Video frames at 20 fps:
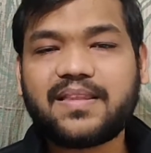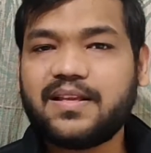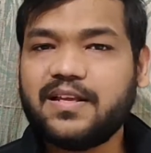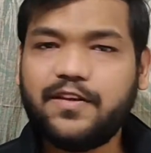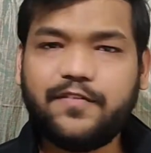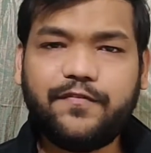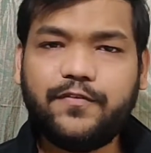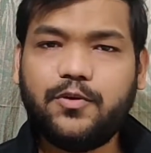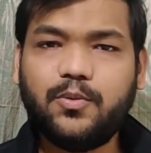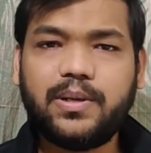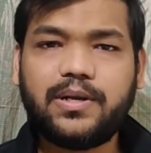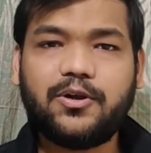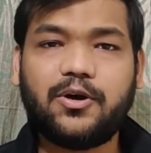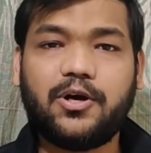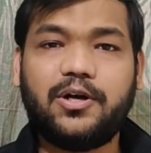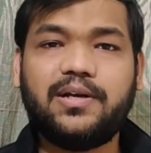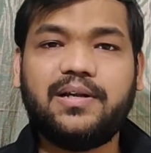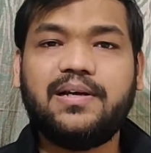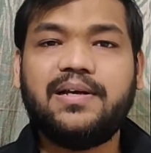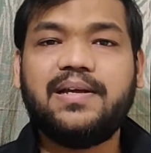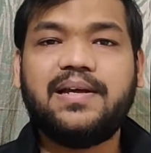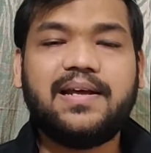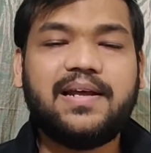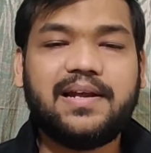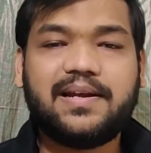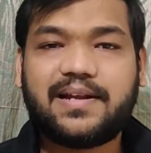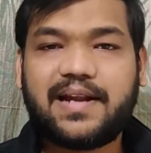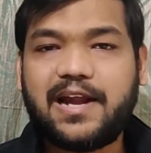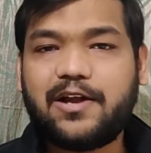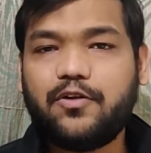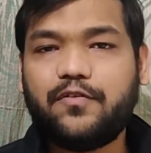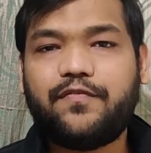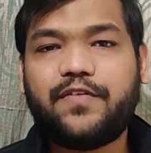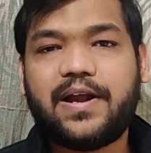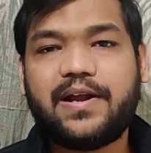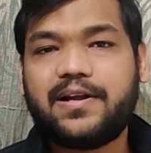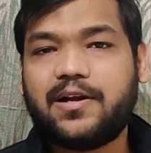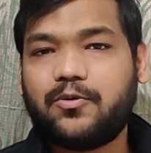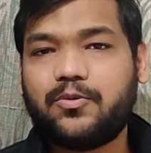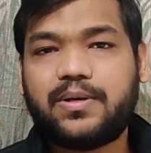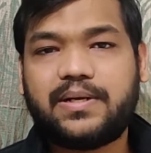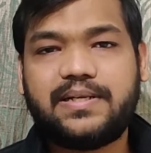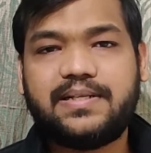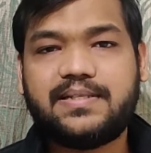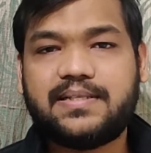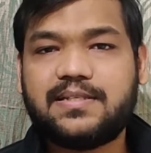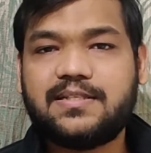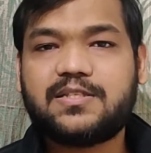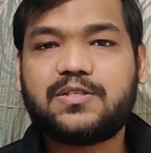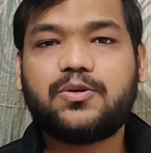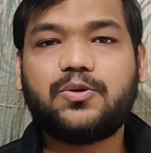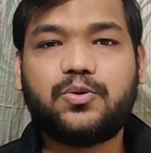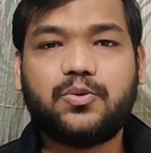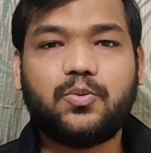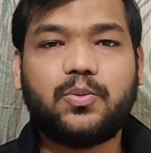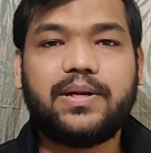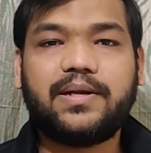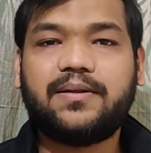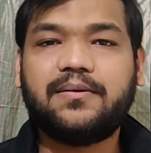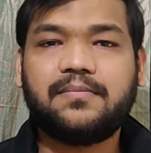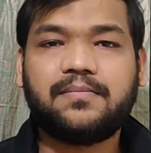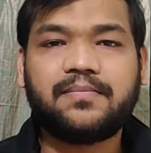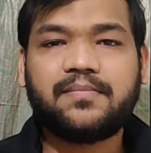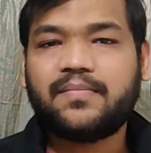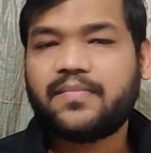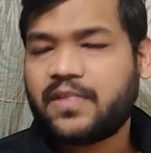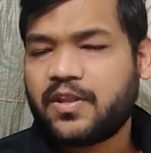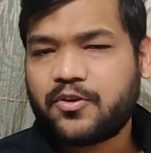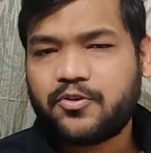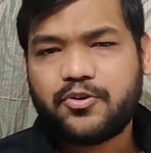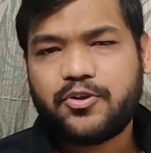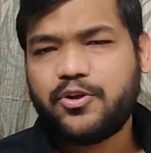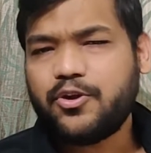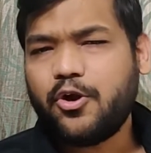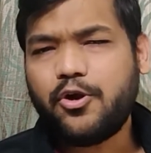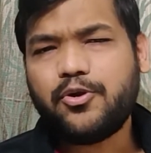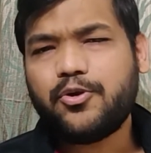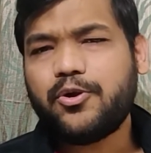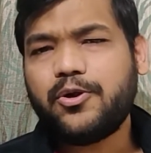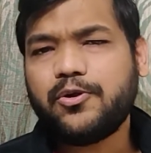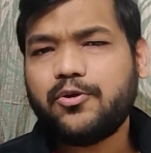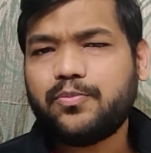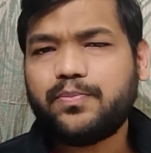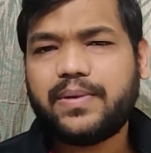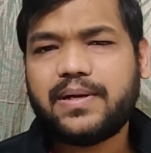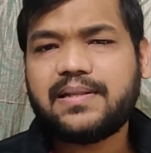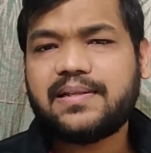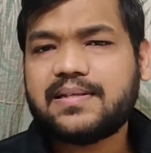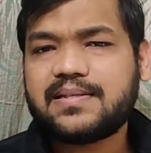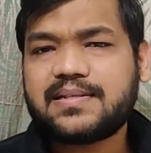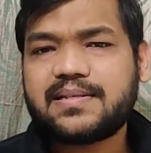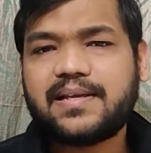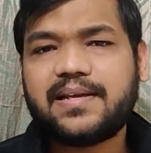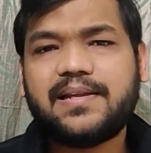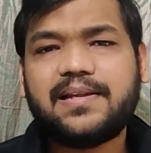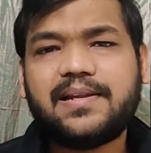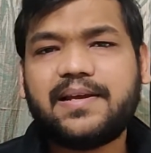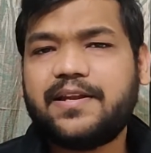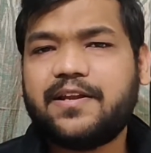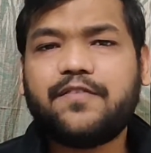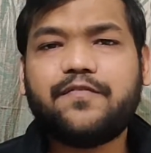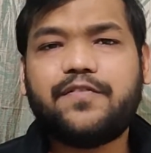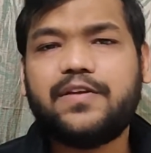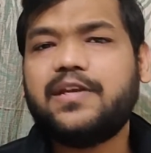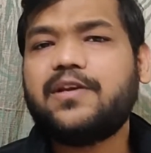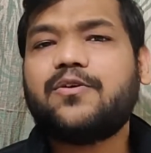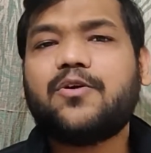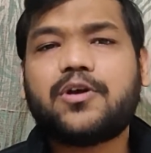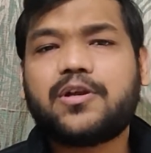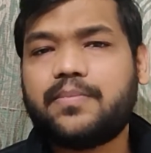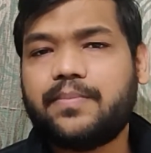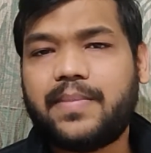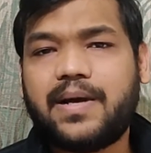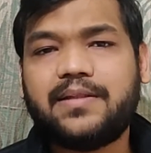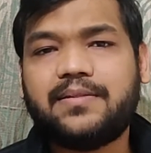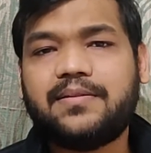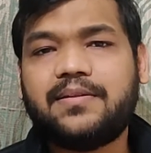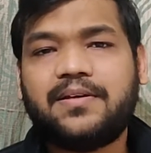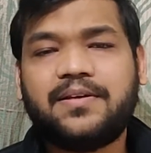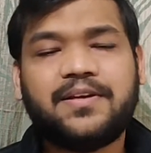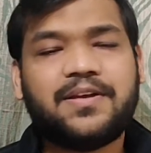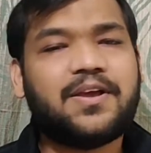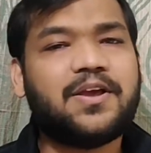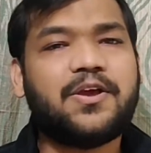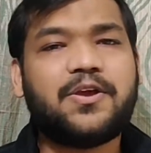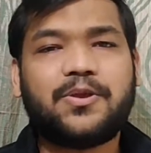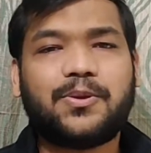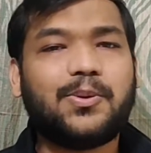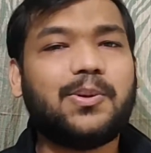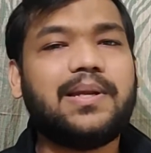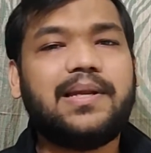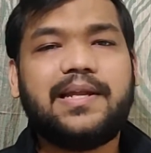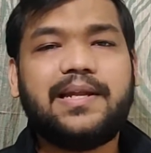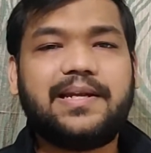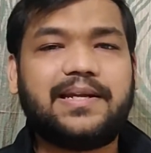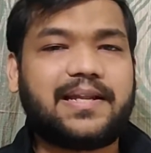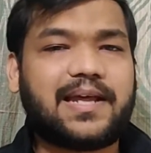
If you are not, try to find out reasons to do it. You're not going to build the skill in a week or a month. You will need